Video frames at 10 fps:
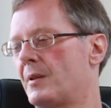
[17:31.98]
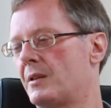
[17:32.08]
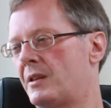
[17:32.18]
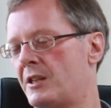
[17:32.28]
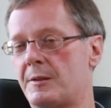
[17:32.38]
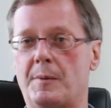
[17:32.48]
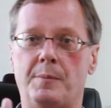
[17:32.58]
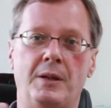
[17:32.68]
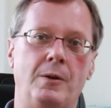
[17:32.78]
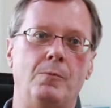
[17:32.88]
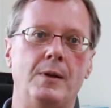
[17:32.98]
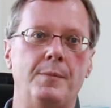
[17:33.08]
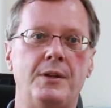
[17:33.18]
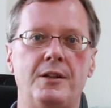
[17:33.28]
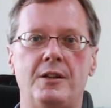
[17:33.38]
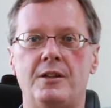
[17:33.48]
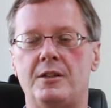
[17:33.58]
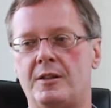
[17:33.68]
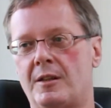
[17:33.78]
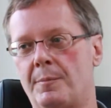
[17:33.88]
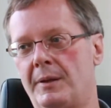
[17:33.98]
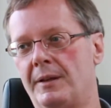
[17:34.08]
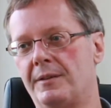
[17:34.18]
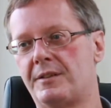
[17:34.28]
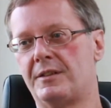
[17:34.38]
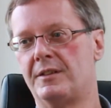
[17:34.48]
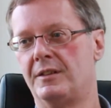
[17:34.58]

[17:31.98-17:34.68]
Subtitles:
things about men and women, about